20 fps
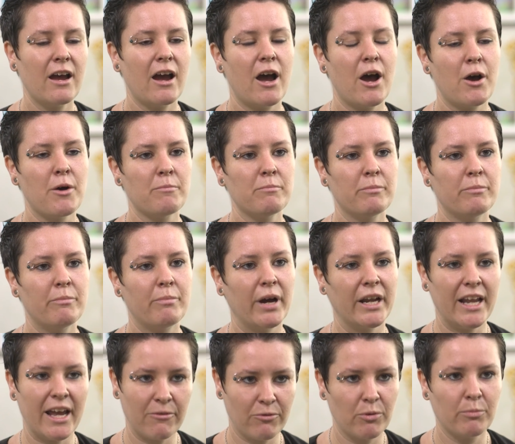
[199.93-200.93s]
um,
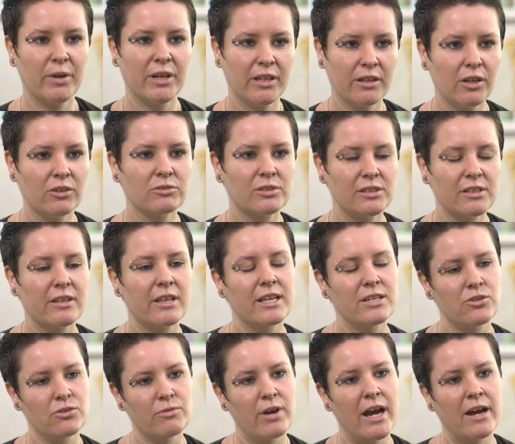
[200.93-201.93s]
but everybody knows that they
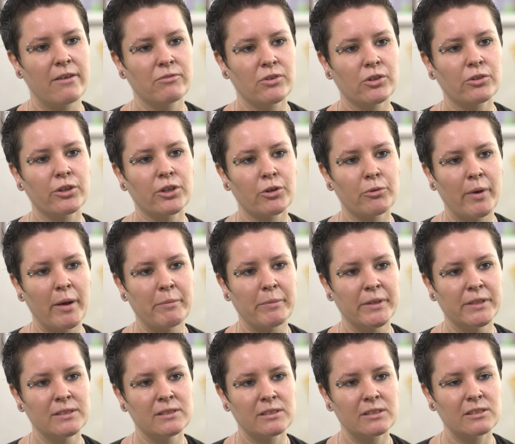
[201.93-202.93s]
do have nuclear
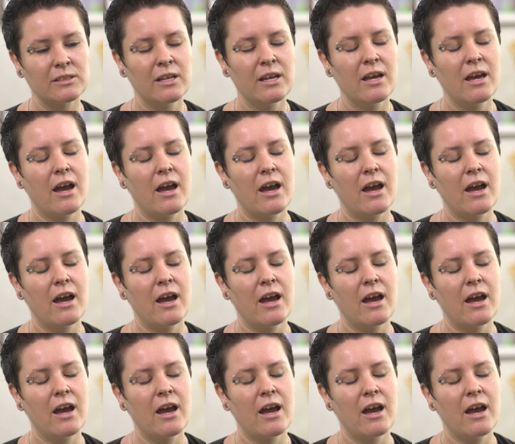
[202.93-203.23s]
weapons.